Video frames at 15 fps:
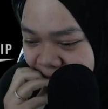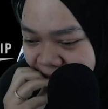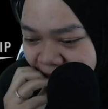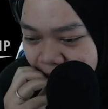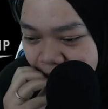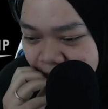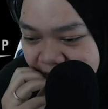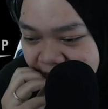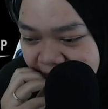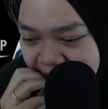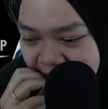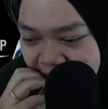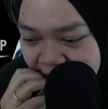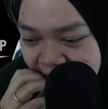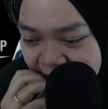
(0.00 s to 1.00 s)
I would
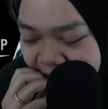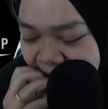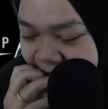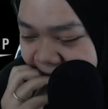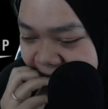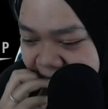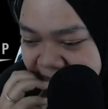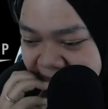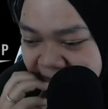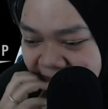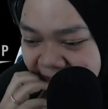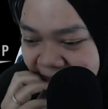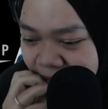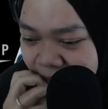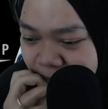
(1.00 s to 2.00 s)
say,
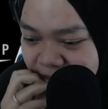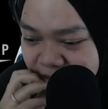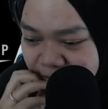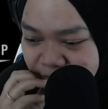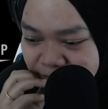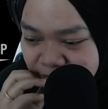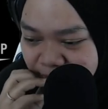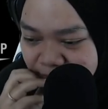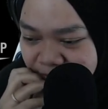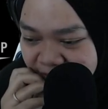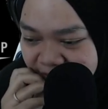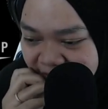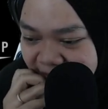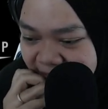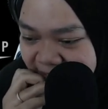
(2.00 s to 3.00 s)
how am I supposed to put
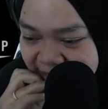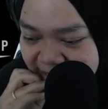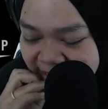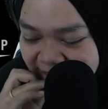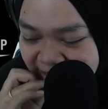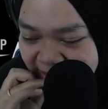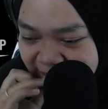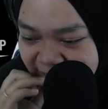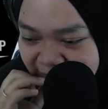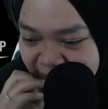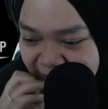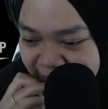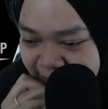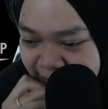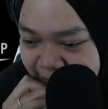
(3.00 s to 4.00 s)
this?
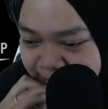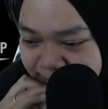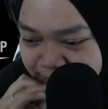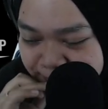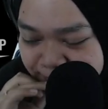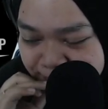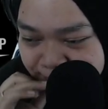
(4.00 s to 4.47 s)
Um,